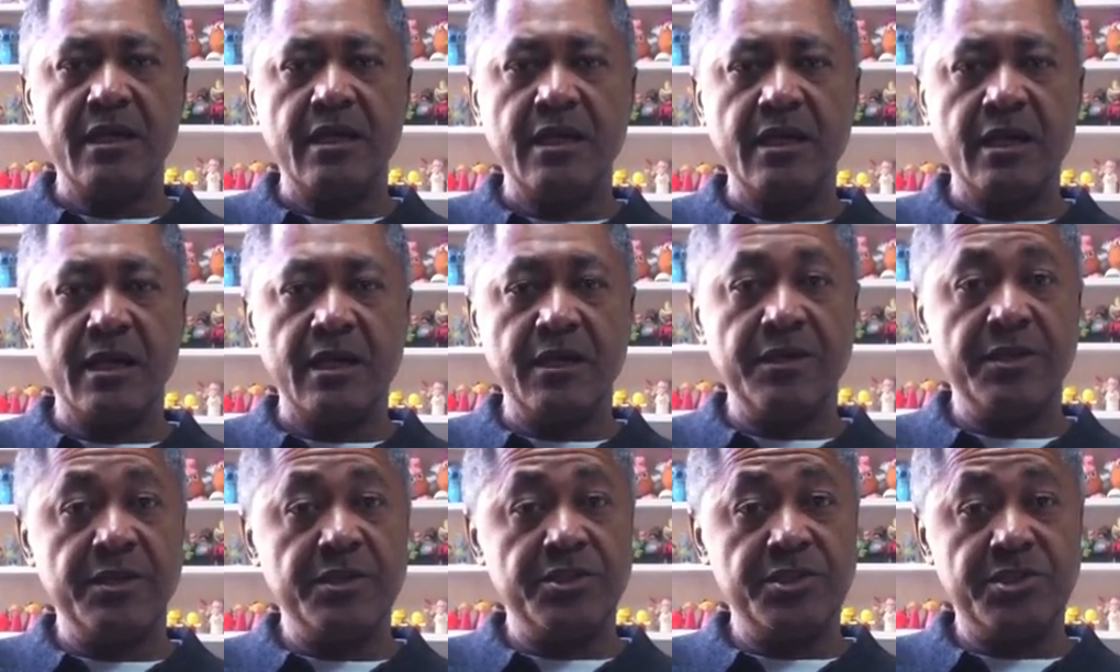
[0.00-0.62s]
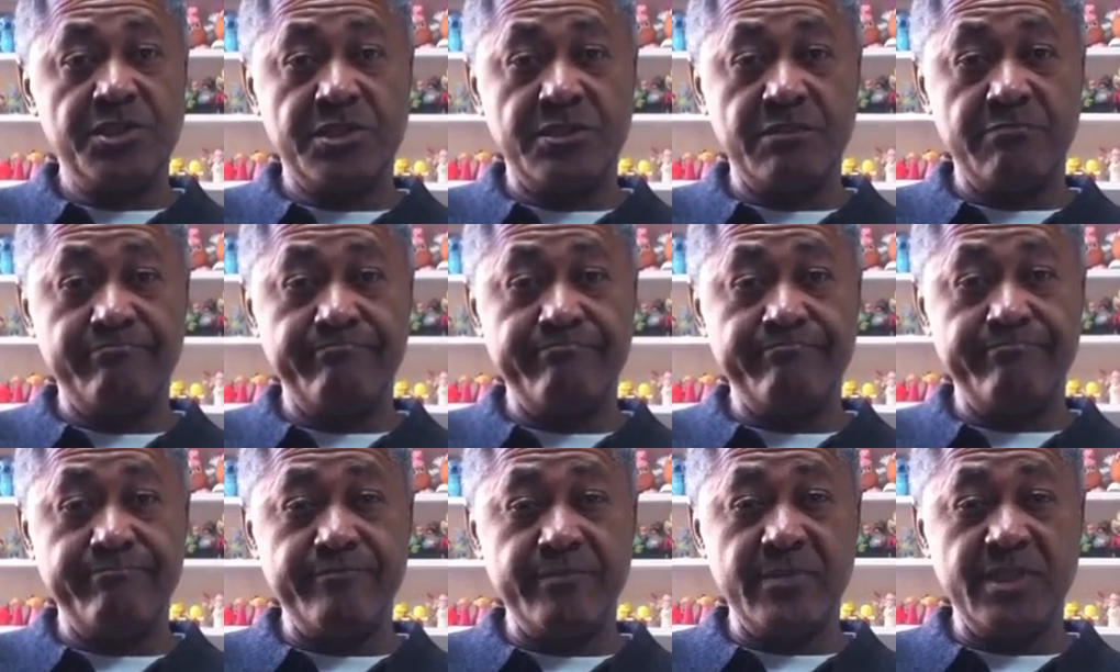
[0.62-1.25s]

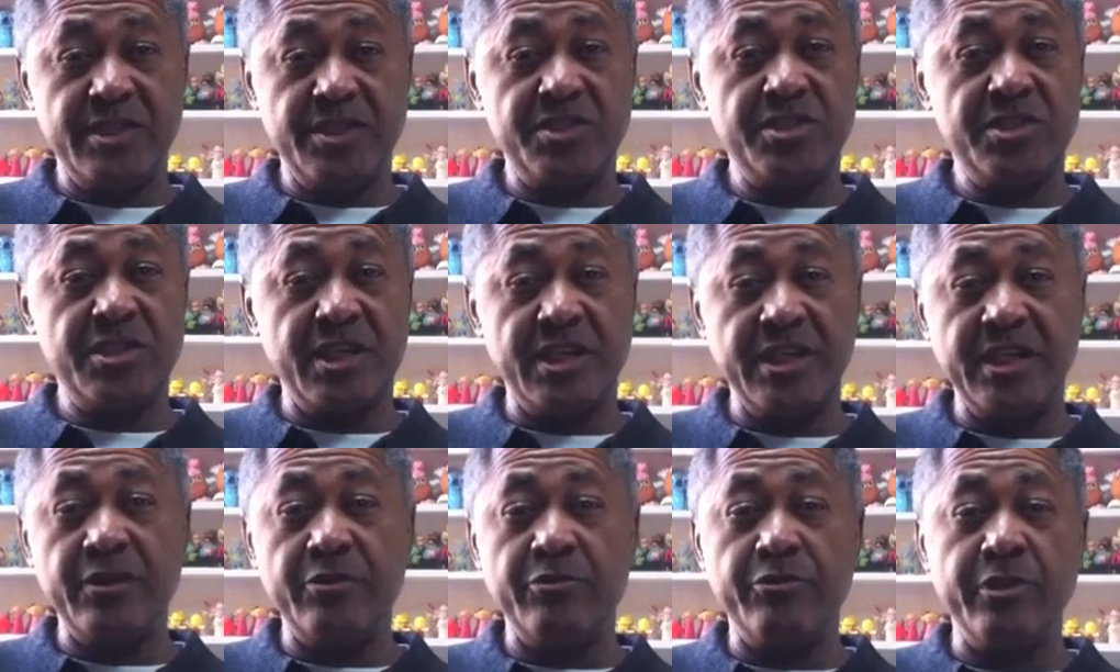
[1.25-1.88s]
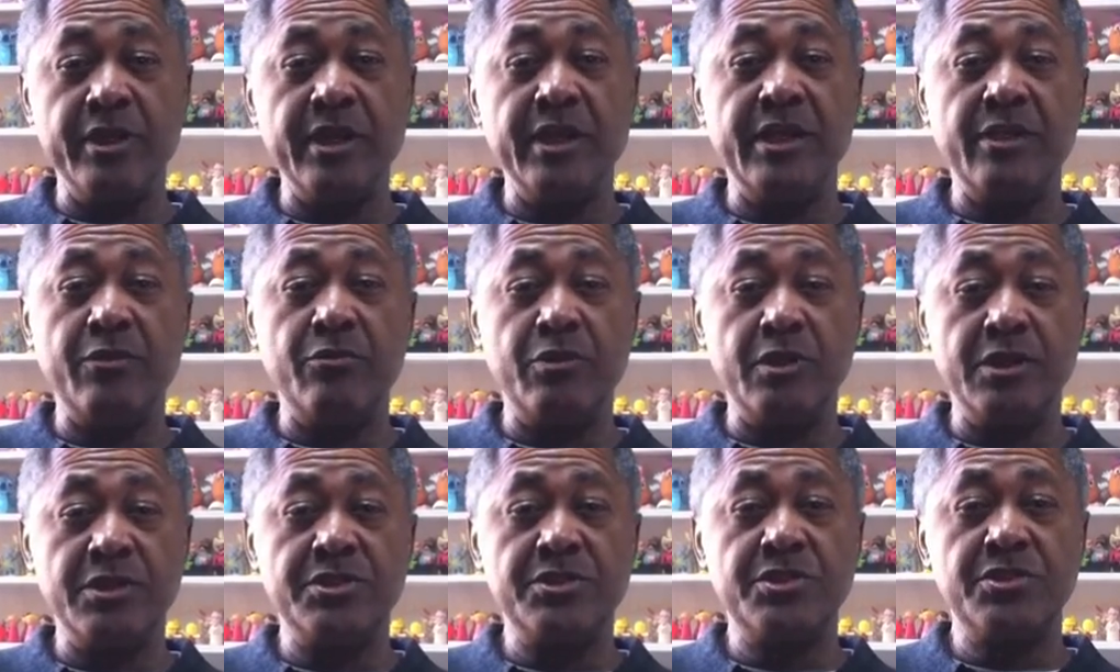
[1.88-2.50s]
The study really
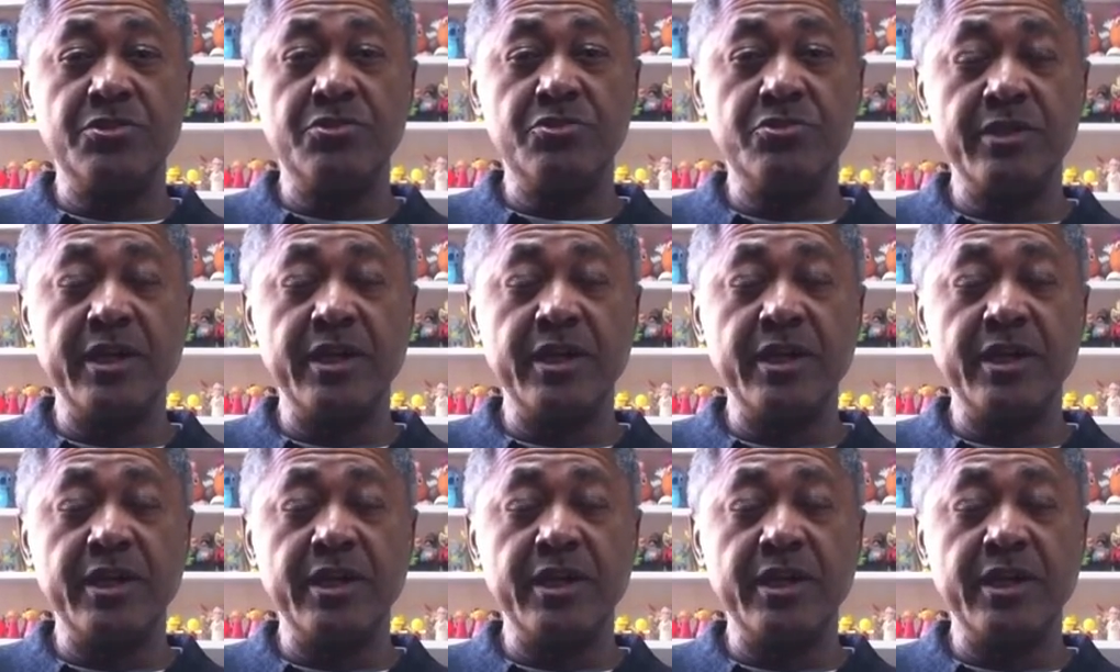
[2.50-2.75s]
was